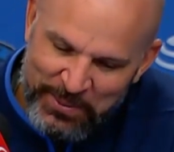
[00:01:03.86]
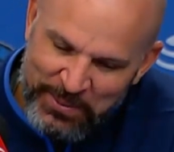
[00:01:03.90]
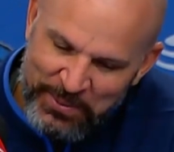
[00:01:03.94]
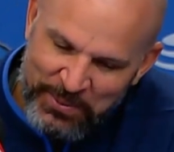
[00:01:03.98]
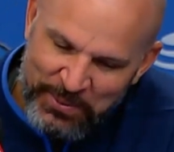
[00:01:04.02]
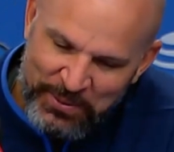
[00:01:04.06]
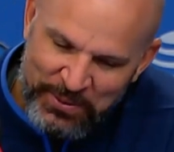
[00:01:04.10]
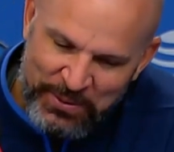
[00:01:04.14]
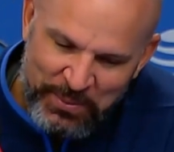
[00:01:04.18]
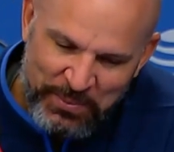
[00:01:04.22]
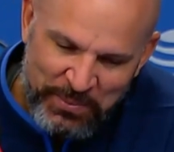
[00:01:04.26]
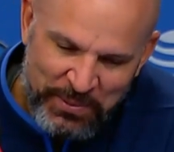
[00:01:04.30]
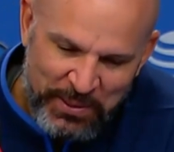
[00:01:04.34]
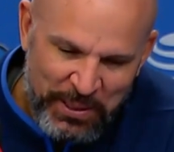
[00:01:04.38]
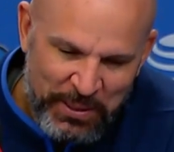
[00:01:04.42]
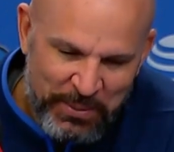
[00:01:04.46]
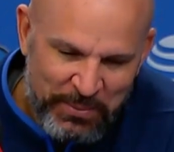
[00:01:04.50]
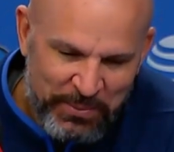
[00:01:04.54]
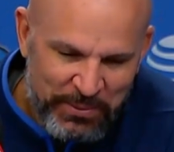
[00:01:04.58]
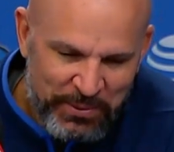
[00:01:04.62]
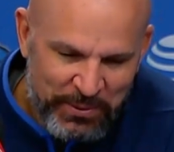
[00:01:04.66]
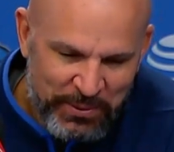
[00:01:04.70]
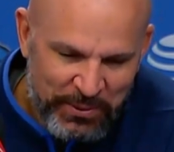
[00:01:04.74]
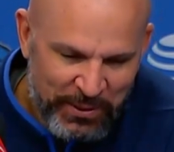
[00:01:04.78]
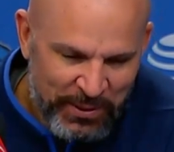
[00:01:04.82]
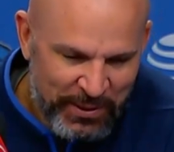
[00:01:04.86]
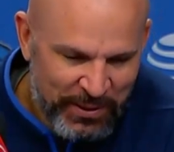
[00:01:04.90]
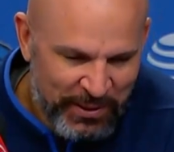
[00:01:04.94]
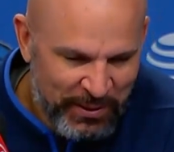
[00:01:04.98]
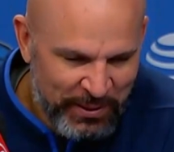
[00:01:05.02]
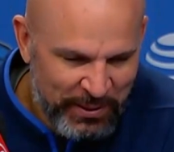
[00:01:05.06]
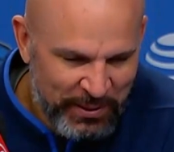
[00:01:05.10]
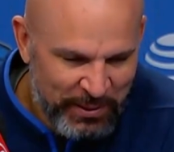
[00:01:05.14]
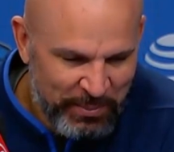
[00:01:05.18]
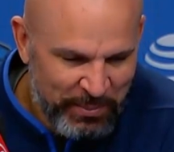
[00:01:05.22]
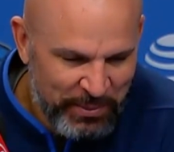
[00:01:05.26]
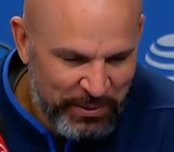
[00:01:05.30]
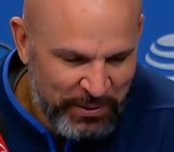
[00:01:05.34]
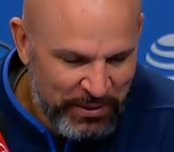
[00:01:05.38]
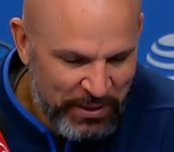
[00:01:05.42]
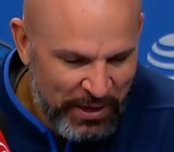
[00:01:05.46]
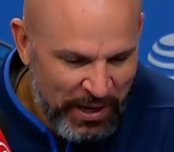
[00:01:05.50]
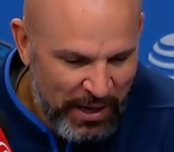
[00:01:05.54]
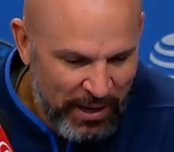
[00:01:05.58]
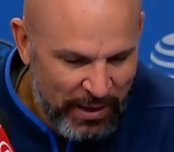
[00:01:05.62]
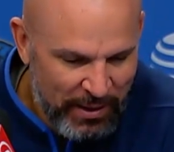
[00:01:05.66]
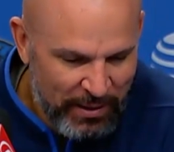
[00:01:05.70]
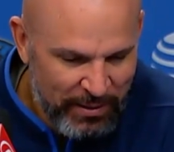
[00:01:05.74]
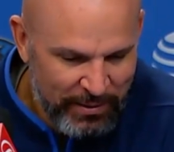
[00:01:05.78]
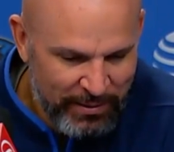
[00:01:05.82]
Sometimes they could be
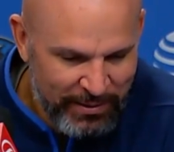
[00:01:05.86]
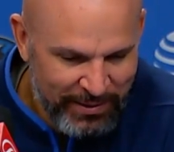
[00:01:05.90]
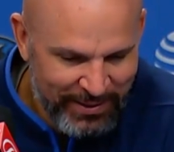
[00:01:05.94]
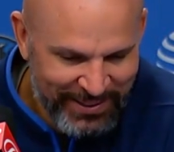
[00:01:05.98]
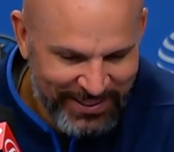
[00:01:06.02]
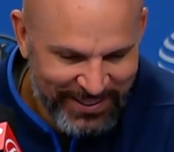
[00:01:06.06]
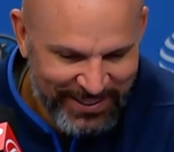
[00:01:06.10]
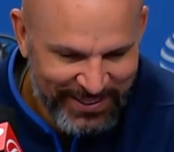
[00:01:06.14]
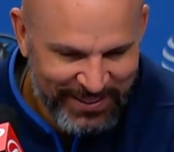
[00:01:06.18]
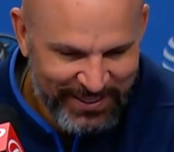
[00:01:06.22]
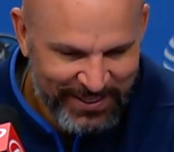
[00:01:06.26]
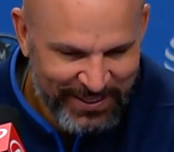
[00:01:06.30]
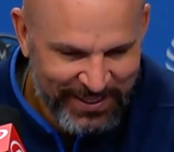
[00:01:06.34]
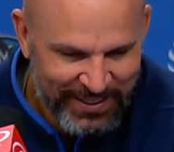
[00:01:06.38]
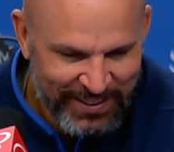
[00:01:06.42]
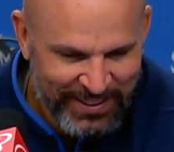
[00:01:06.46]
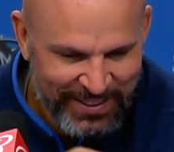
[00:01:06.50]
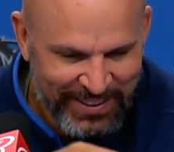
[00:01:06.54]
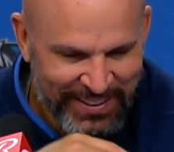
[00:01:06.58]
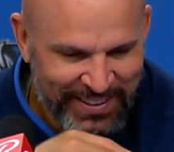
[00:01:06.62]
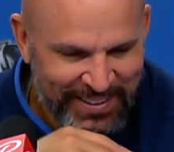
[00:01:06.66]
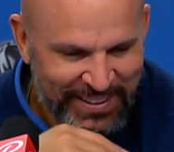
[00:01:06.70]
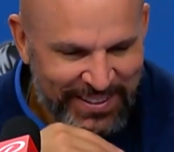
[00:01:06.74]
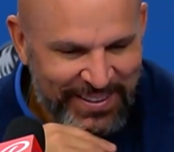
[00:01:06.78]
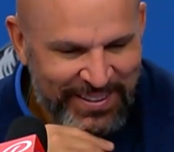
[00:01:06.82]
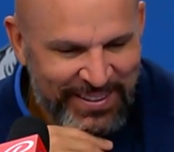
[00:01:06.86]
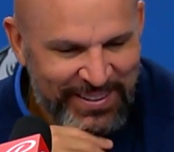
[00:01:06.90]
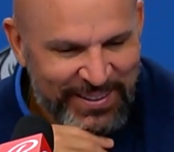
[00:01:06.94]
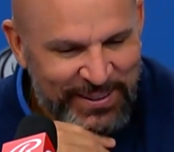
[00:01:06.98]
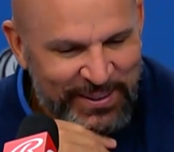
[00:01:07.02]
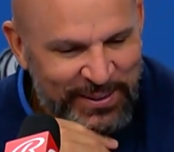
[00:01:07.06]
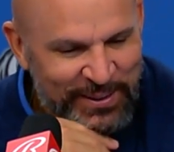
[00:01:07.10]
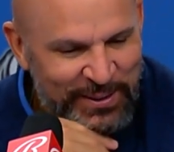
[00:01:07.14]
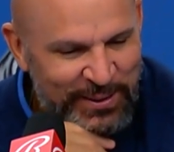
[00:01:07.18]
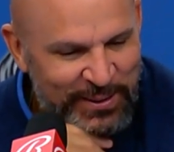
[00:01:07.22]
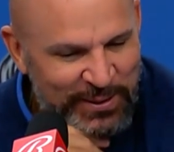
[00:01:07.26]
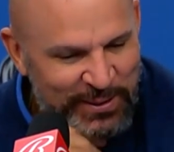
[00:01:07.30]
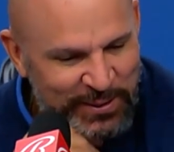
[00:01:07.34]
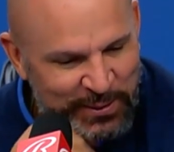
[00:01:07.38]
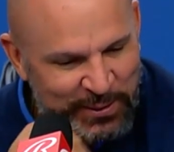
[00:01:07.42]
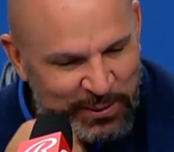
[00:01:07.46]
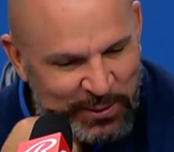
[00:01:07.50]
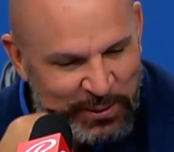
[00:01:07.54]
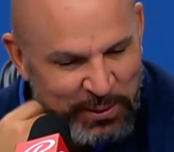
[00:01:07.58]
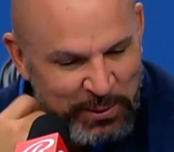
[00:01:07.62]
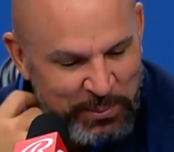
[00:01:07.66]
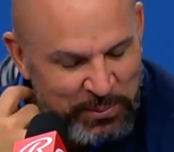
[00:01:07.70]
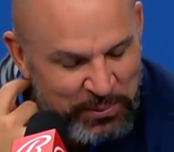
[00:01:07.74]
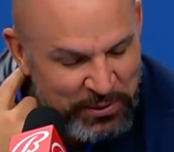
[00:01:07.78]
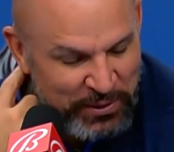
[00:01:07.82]
tired
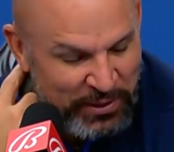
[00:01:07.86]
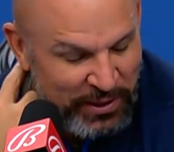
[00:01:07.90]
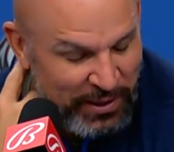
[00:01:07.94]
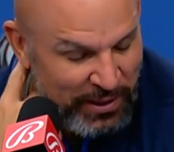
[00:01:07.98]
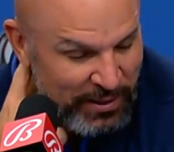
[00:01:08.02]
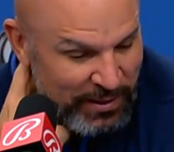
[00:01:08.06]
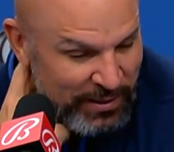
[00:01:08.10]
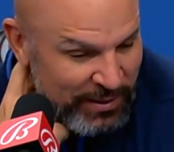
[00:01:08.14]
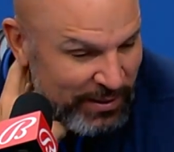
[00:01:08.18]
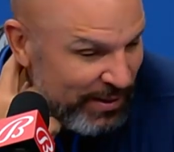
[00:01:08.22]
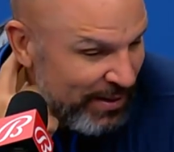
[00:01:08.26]
or upset.